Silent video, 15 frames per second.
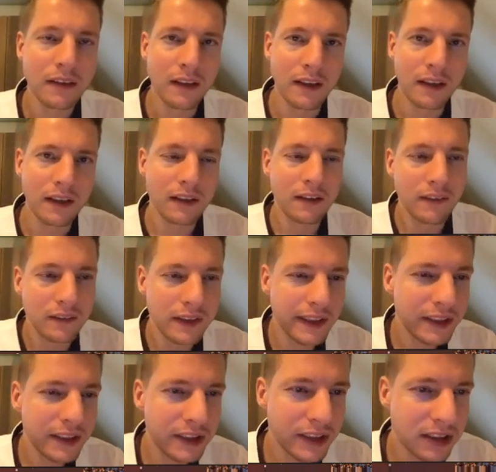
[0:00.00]

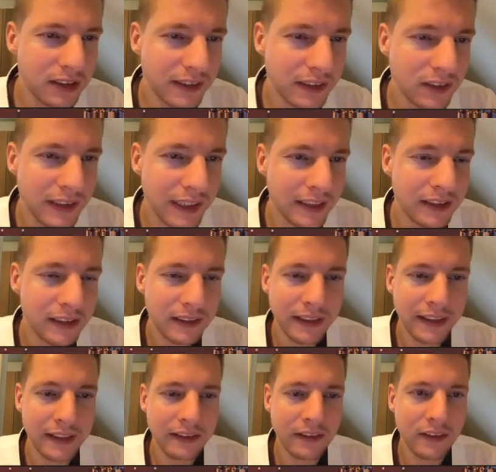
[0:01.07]
Then you just click on that,
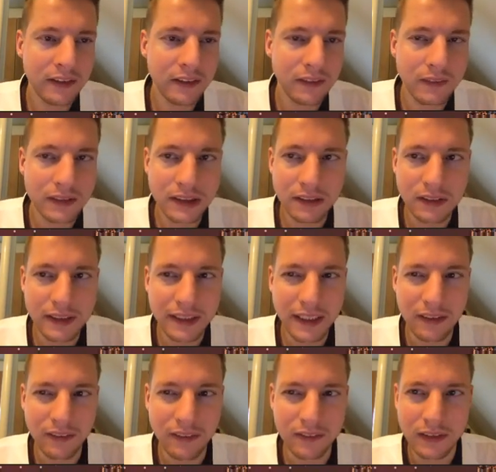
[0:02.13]
and once you click
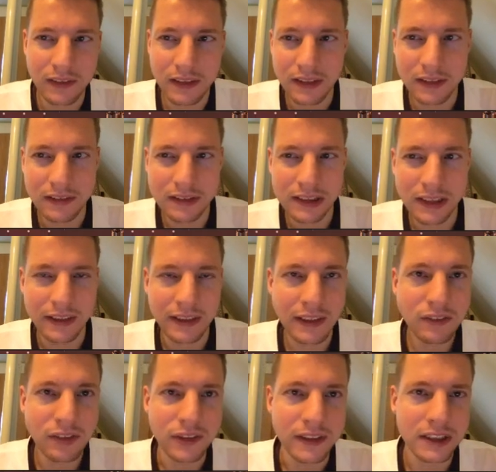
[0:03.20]
then on send
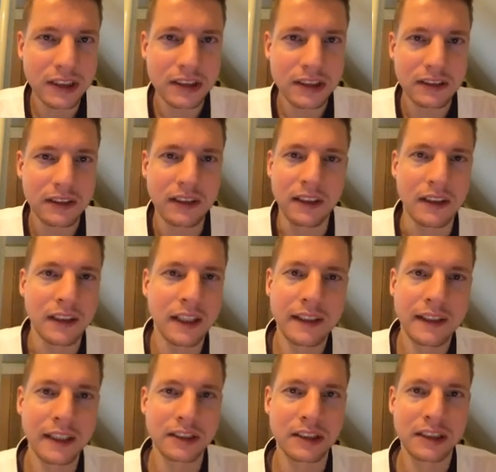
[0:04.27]
invoice
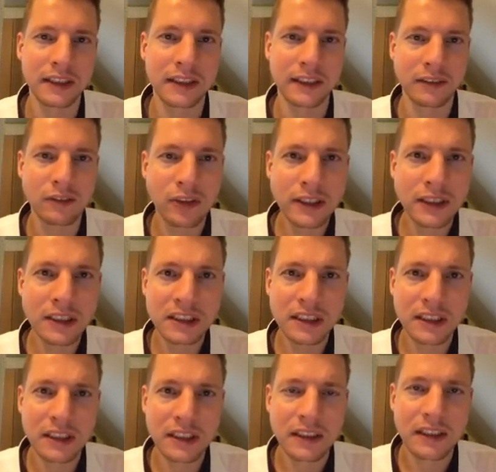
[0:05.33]
and then send invoice,
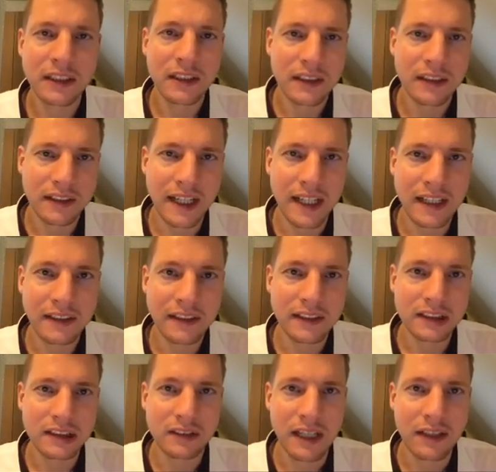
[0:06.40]
then
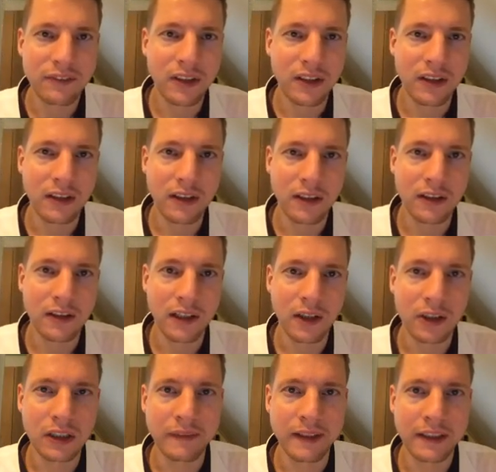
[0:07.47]
Stripe will
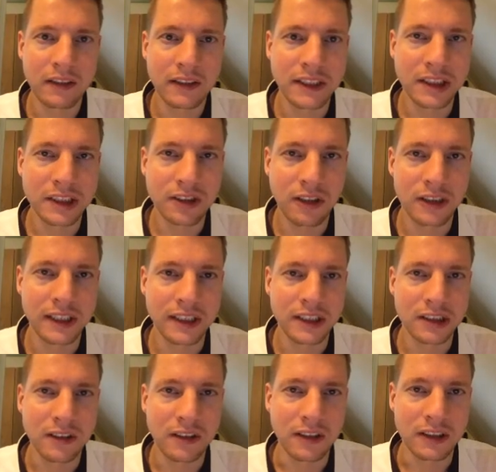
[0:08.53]
automatically charge
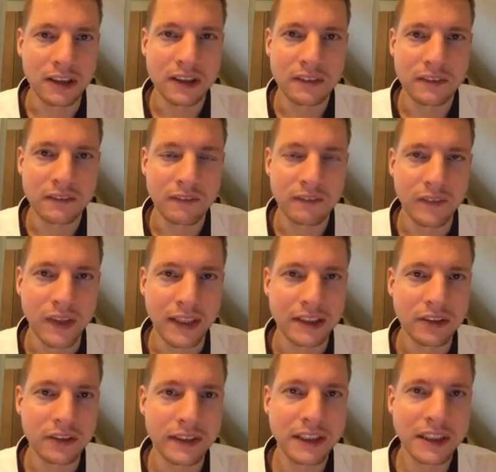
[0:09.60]
his card. All right,
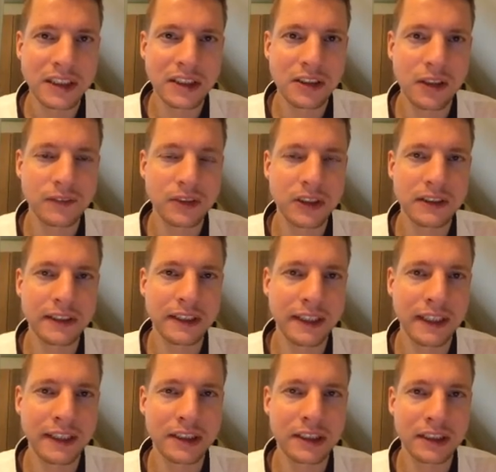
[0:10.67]
so this is an option that
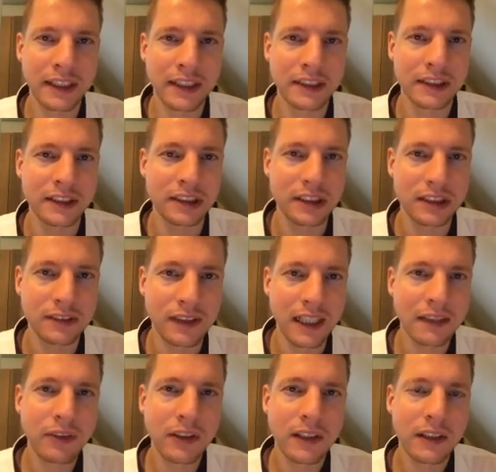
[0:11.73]
it's in
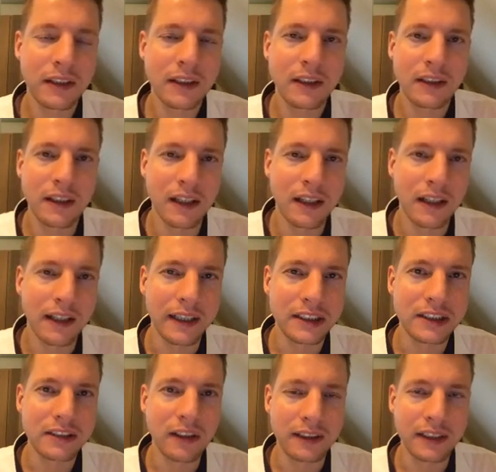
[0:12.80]
Stripe.
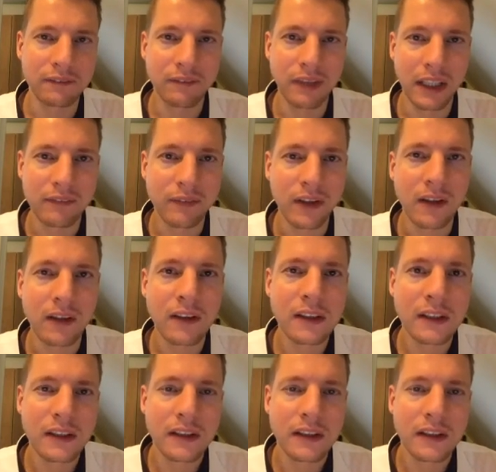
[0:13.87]
It's not in PayPal.